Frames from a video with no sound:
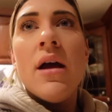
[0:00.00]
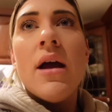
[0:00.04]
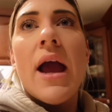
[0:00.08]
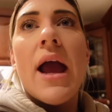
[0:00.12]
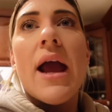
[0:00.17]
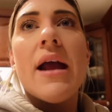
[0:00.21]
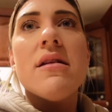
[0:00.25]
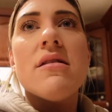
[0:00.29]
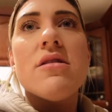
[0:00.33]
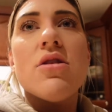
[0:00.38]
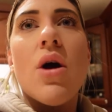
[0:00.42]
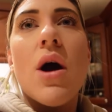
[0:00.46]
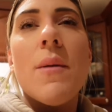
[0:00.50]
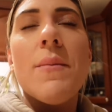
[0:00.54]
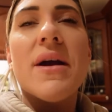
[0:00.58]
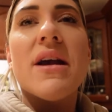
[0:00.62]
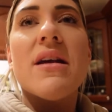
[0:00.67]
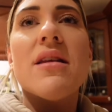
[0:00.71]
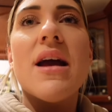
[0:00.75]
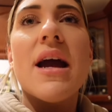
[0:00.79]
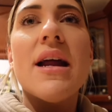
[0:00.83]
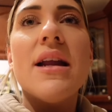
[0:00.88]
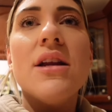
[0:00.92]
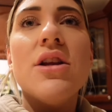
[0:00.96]
And so I'm
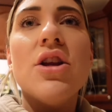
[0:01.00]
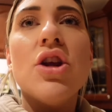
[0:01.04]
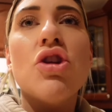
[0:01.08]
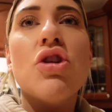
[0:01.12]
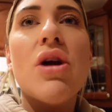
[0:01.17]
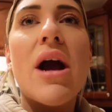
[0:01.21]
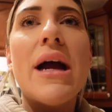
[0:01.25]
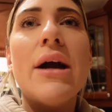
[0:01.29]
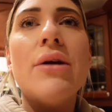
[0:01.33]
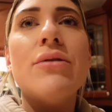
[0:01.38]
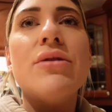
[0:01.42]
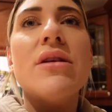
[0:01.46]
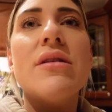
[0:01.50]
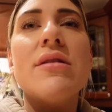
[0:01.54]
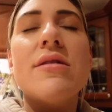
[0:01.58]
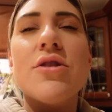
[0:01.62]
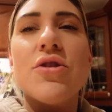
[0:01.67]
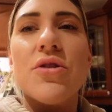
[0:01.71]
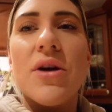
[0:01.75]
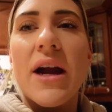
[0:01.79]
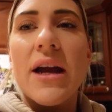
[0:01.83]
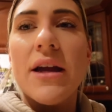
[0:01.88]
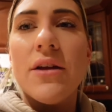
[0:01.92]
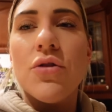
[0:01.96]
excited to try out the
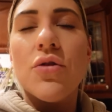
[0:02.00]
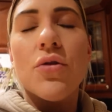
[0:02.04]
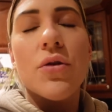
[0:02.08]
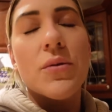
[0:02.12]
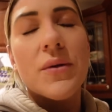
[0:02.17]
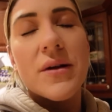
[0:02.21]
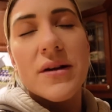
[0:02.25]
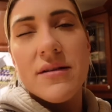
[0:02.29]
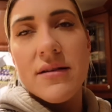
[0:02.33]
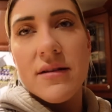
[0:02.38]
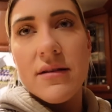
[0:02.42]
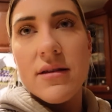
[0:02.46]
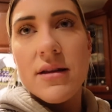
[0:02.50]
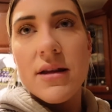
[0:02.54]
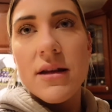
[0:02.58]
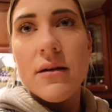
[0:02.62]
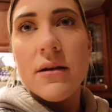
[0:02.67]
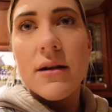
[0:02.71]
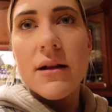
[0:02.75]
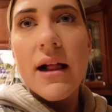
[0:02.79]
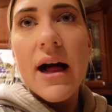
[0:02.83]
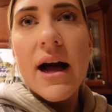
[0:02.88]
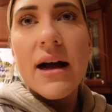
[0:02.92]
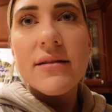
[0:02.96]
strength or resistant
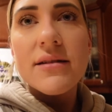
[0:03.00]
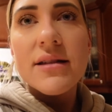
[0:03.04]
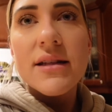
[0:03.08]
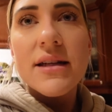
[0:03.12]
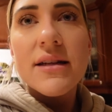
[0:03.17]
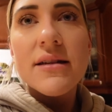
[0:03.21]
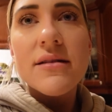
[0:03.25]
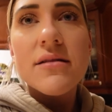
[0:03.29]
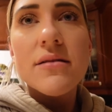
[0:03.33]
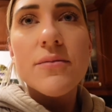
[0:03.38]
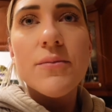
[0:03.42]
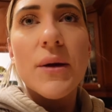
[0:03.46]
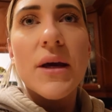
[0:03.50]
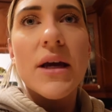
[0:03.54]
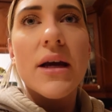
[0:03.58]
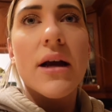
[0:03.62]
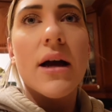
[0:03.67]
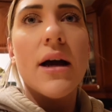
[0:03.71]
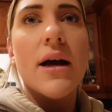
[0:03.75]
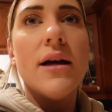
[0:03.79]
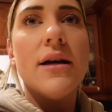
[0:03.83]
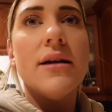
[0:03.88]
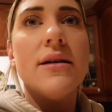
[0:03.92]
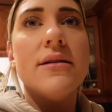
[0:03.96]
classes
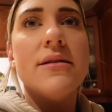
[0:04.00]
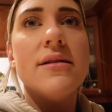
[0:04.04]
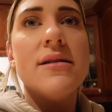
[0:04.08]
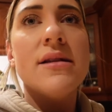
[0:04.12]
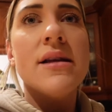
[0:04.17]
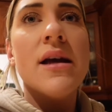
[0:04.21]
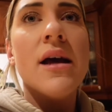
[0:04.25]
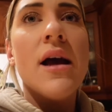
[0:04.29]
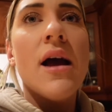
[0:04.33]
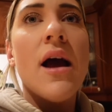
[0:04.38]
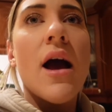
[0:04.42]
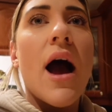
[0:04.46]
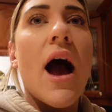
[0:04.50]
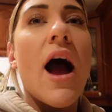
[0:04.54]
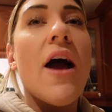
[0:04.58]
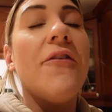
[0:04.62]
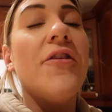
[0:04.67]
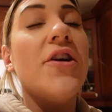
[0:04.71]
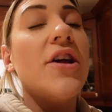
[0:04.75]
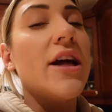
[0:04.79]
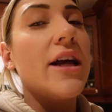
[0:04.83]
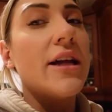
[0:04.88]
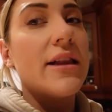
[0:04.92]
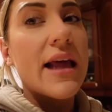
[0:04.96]
because I
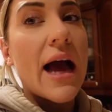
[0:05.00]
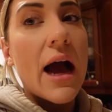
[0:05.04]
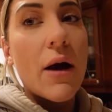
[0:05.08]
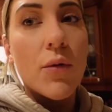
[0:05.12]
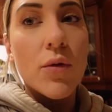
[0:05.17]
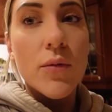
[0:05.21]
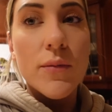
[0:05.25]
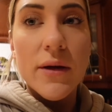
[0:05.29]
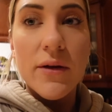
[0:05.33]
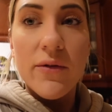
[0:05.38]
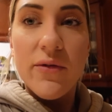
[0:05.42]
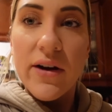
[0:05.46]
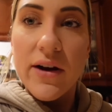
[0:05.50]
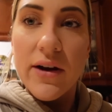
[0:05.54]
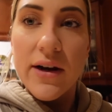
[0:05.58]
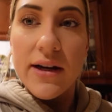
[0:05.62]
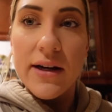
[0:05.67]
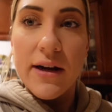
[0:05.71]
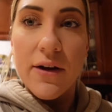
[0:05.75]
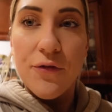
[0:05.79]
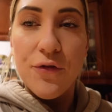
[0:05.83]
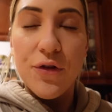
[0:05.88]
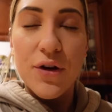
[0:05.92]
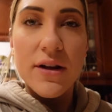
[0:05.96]
feel like that will be very
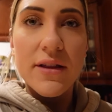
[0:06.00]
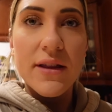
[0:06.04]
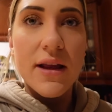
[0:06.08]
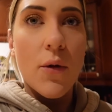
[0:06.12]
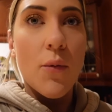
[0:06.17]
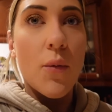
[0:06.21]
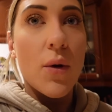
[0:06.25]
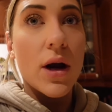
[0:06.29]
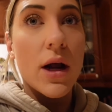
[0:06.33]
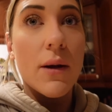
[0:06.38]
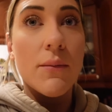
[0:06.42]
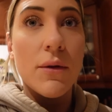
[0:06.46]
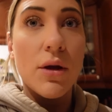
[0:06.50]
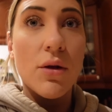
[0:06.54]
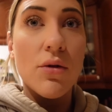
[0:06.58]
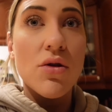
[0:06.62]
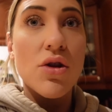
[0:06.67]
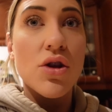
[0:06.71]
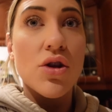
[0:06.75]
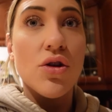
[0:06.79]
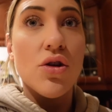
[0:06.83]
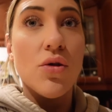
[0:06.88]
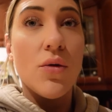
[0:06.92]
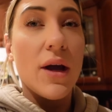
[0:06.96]
different than what I'm
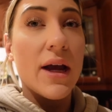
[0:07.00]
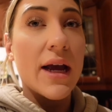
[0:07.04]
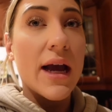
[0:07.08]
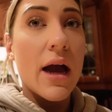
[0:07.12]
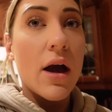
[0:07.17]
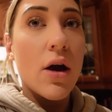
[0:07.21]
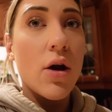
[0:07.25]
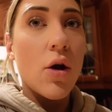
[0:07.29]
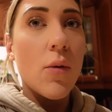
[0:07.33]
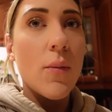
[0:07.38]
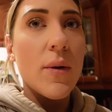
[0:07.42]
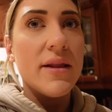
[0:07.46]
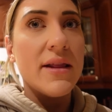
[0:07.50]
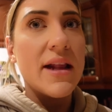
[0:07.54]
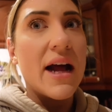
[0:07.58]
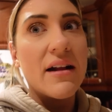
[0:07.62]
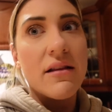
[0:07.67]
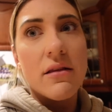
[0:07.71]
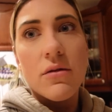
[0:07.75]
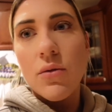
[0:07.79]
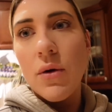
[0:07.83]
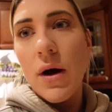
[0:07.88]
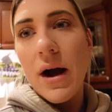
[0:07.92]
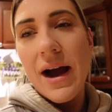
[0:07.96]
used to doing at home and
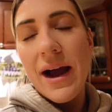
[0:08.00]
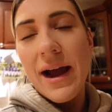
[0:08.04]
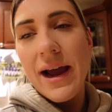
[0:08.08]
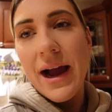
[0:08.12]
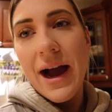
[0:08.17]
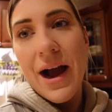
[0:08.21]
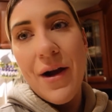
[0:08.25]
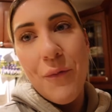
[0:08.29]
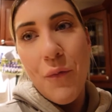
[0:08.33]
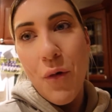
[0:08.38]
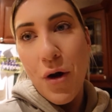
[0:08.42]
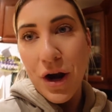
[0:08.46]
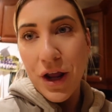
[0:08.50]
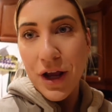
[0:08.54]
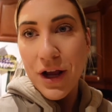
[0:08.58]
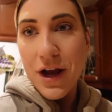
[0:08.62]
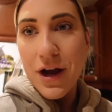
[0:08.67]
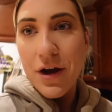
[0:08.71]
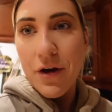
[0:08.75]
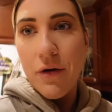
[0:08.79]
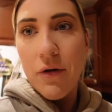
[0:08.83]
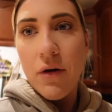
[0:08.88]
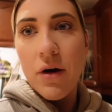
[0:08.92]
that's why I want to go.